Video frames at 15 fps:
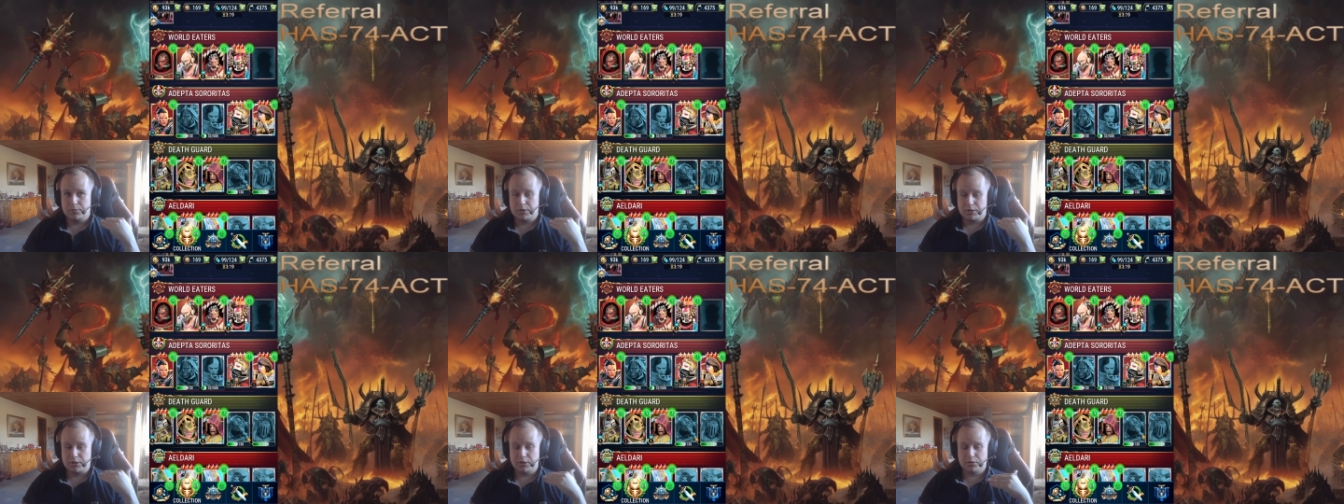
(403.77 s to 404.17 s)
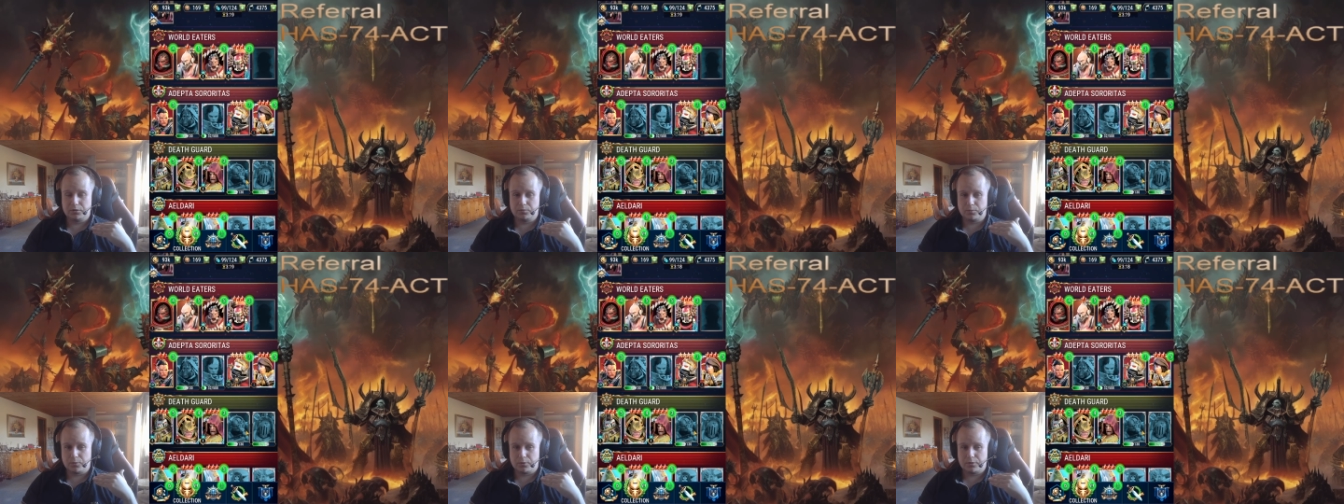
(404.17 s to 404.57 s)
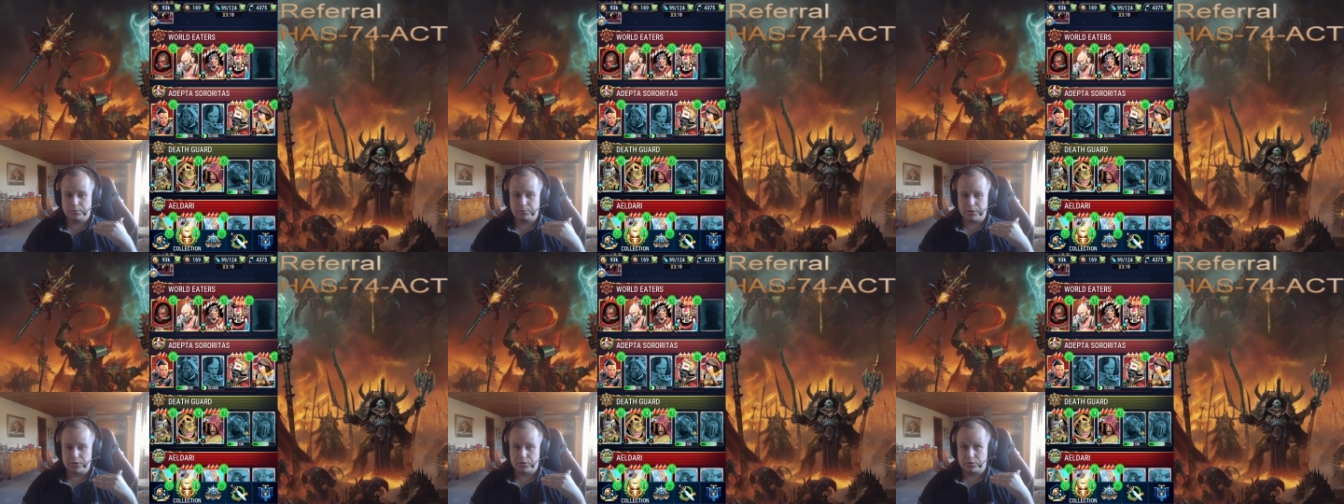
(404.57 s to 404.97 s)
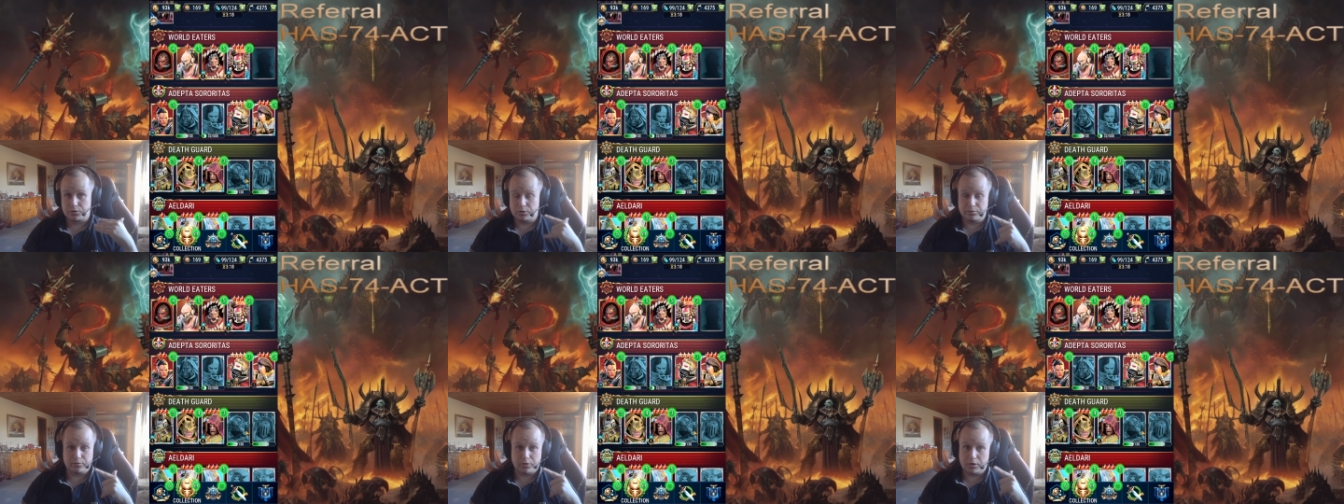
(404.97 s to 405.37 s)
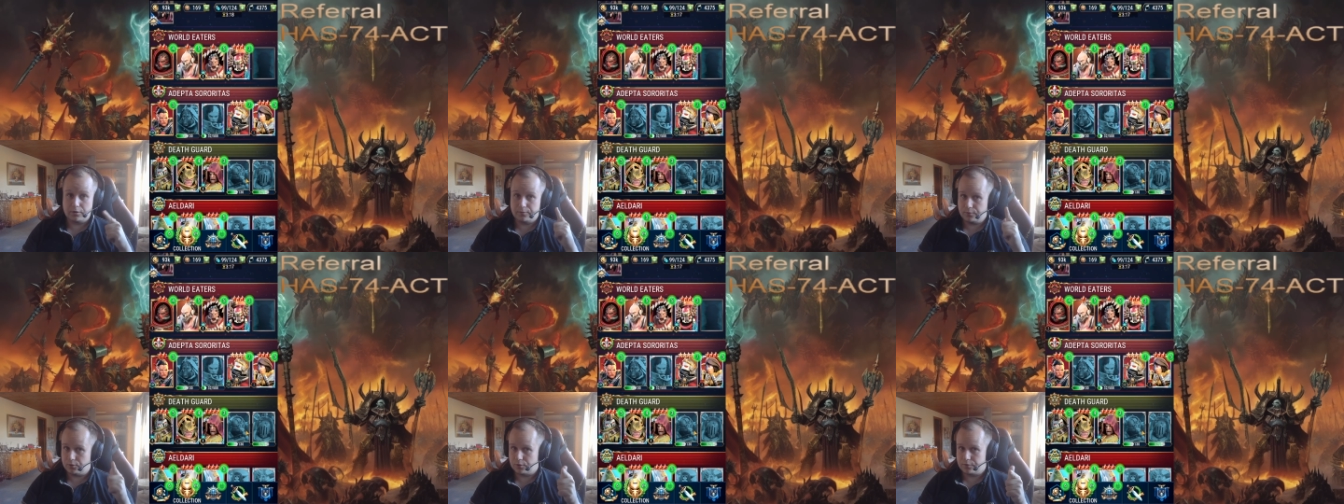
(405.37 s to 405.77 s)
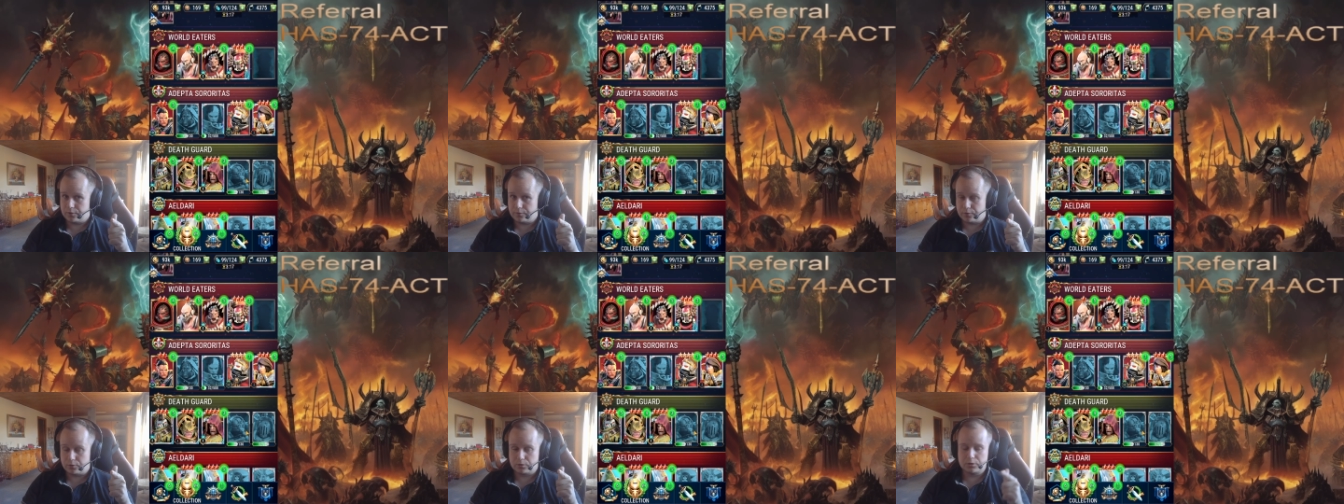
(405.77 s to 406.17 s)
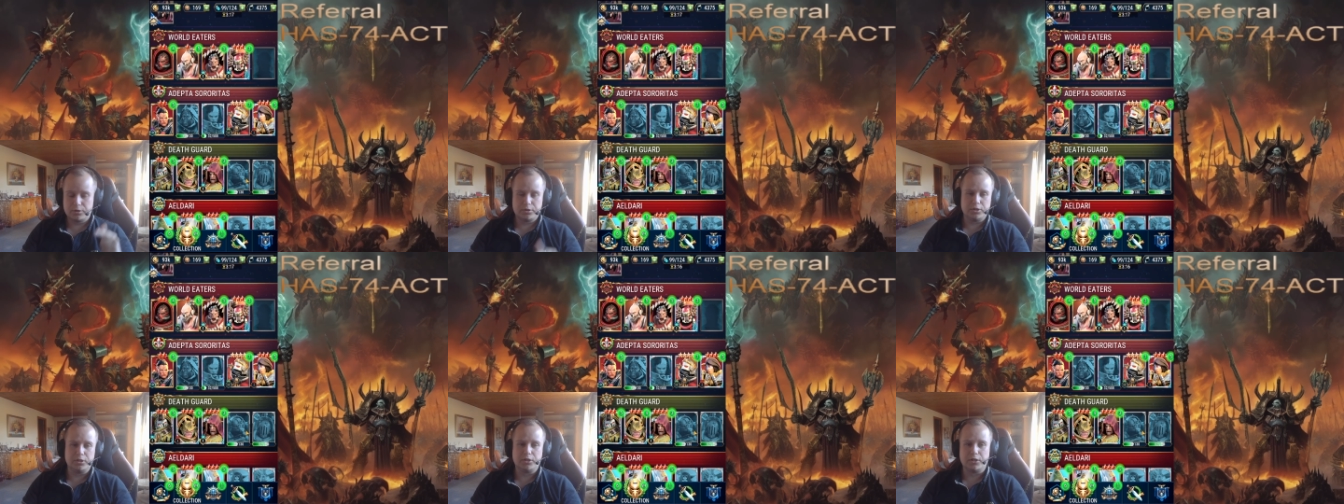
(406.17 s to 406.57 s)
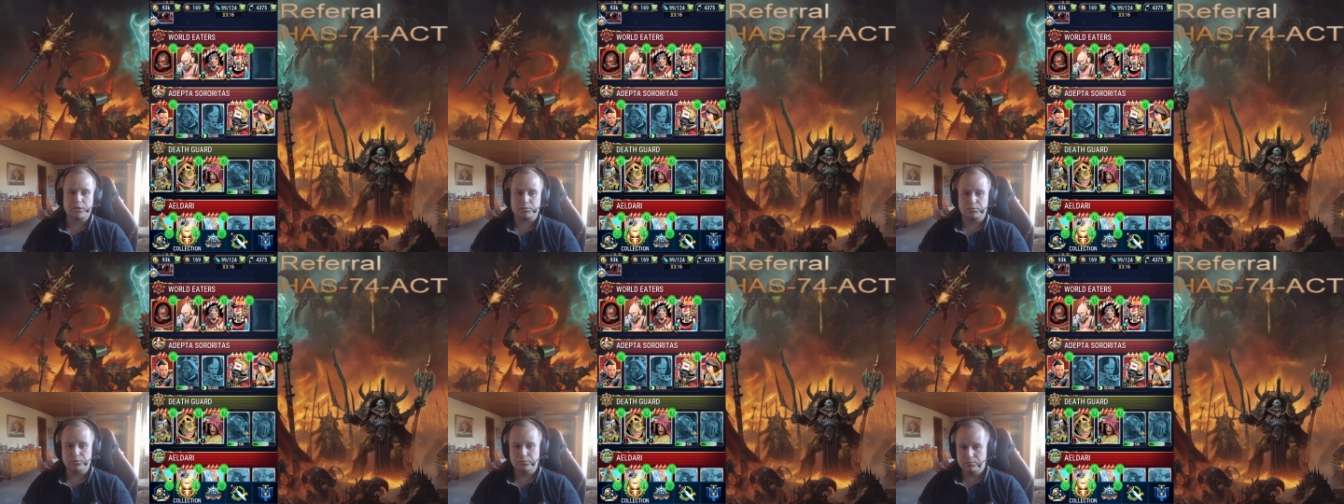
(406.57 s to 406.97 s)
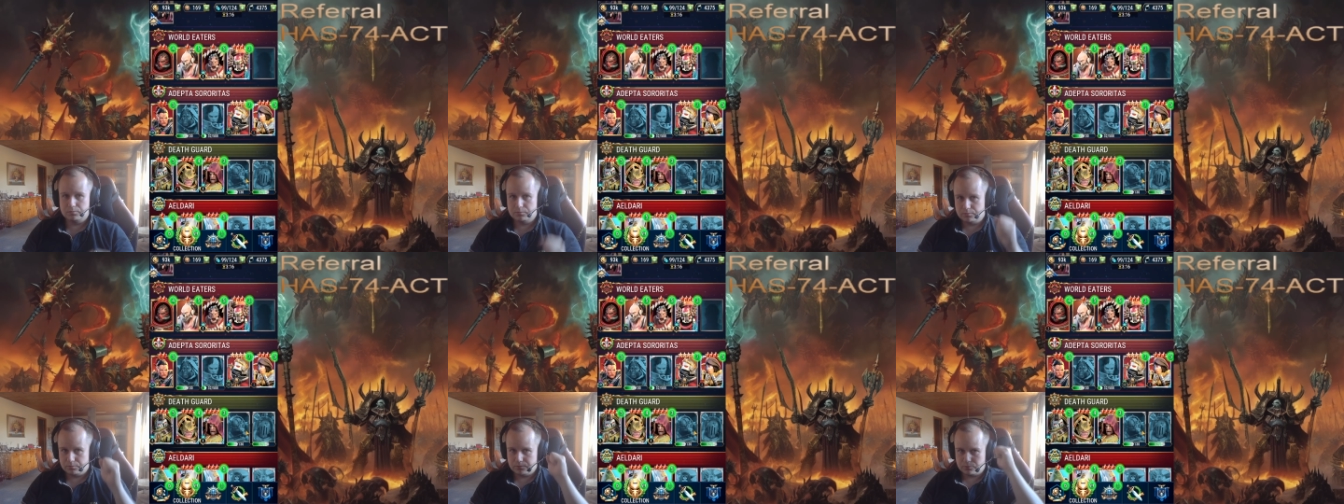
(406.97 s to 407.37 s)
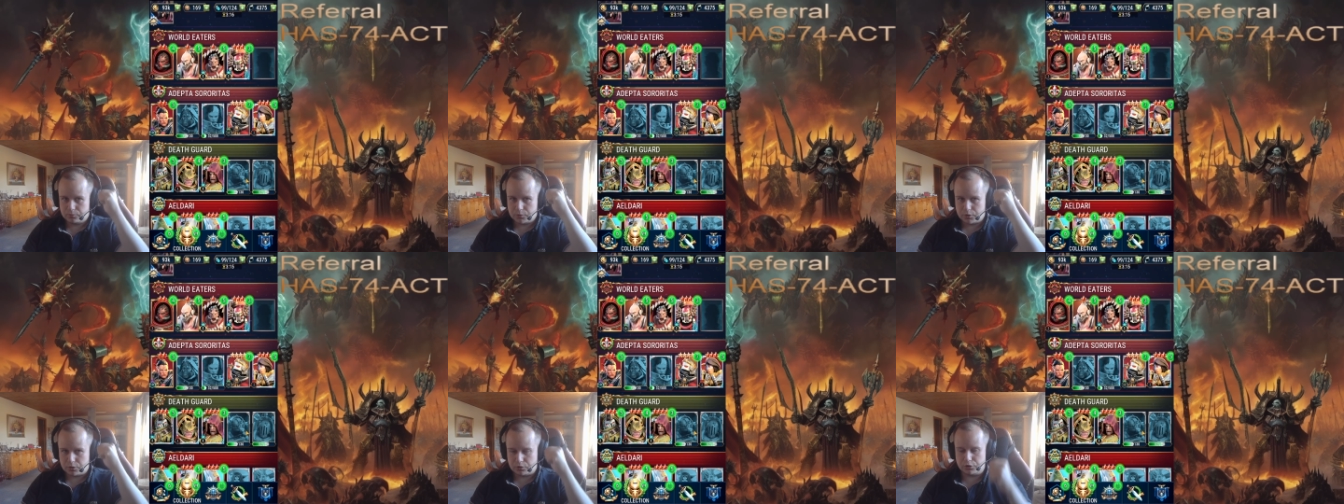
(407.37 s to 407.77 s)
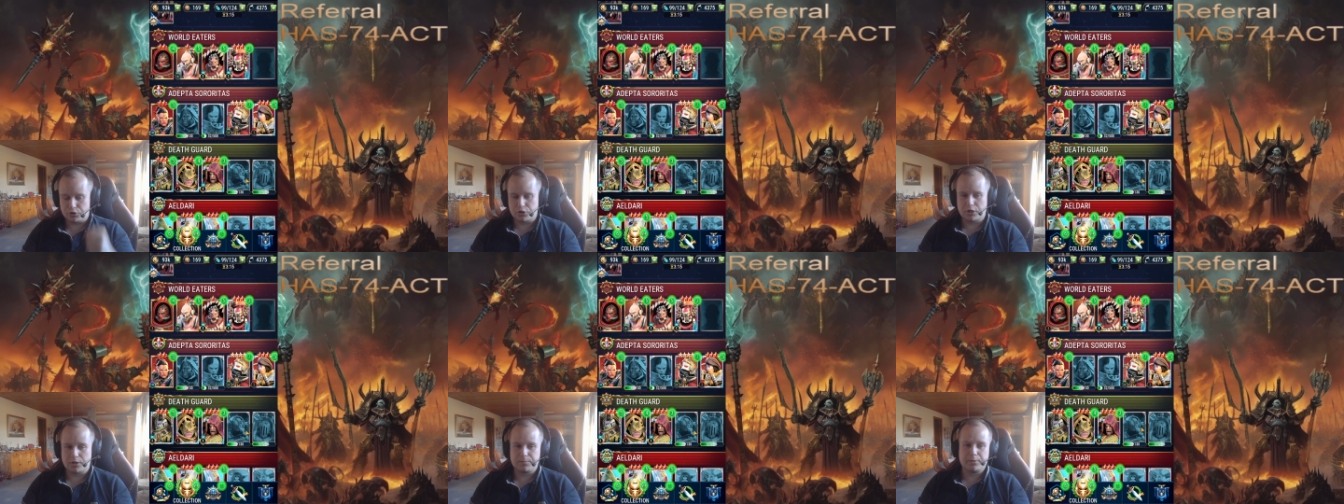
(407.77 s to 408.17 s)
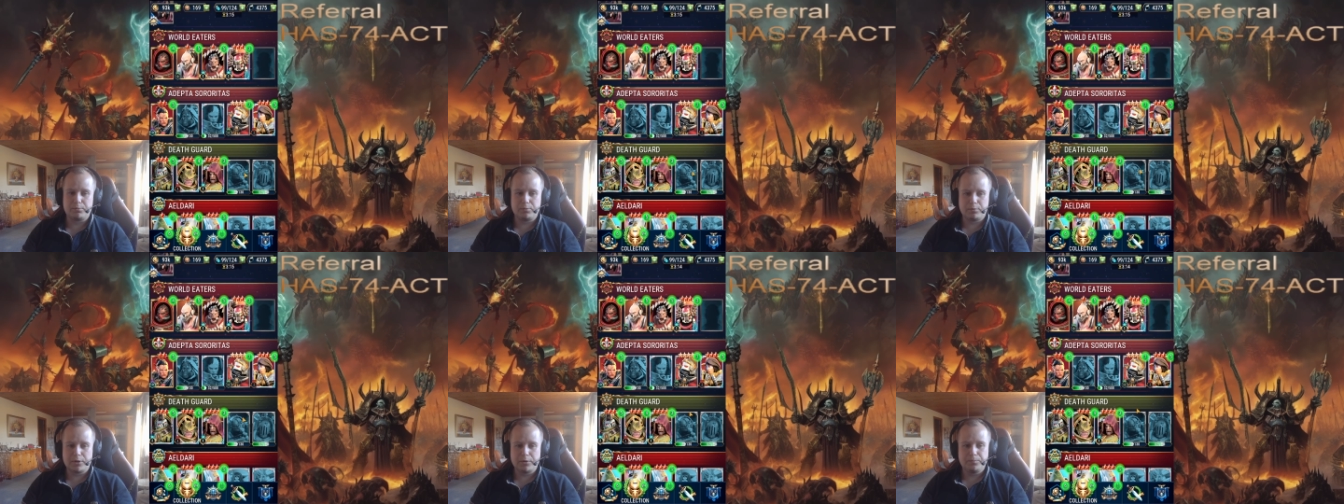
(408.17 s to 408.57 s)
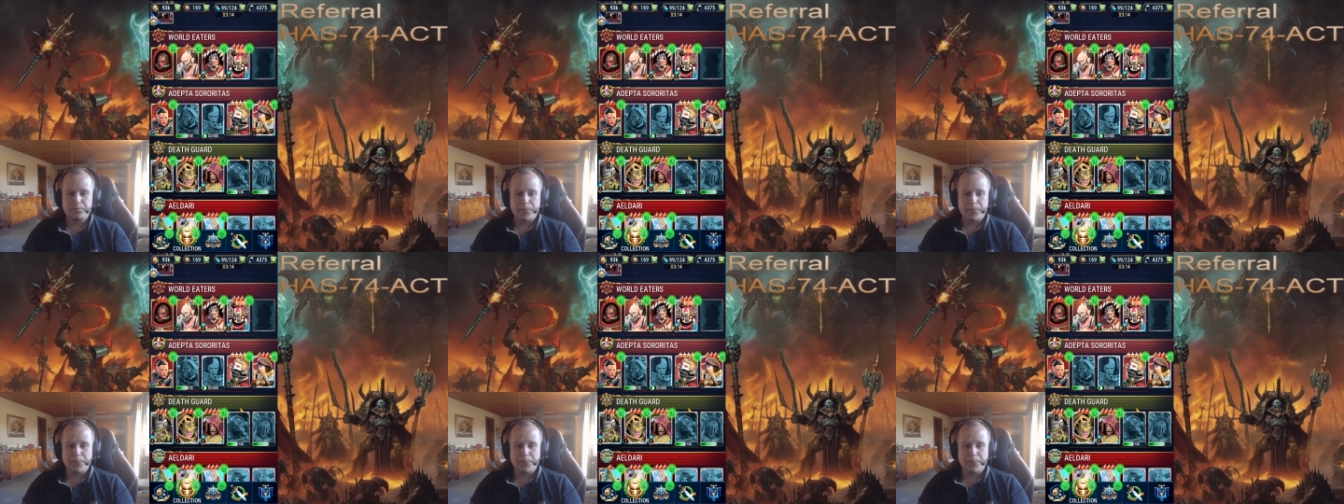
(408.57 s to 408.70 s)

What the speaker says: Guild War, which so far 4 for 4 DK crew. Good job, everyone.